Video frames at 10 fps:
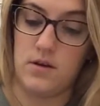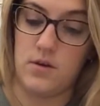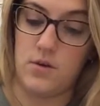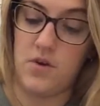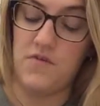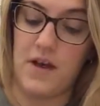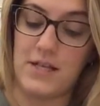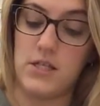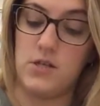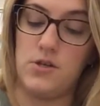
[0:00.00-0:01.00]
the 3
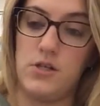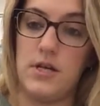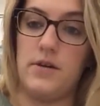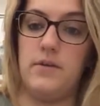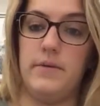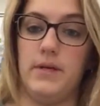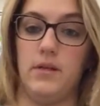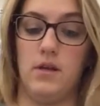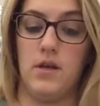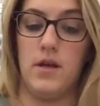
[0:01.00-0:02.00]
fasteners there in the
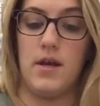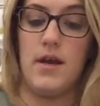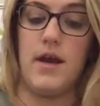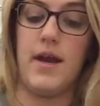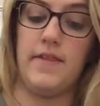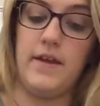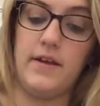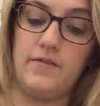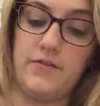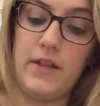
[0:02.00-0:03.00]
middle, and
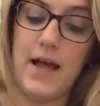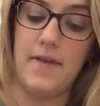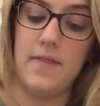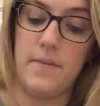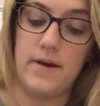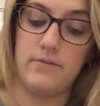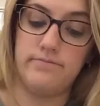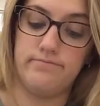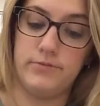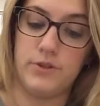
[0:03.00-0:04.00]
then flatten them out
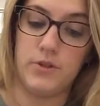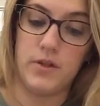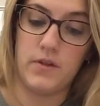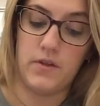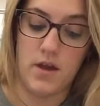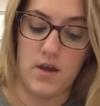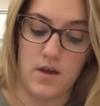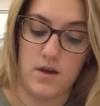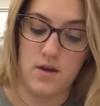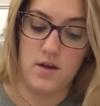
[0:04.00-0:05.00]
so that they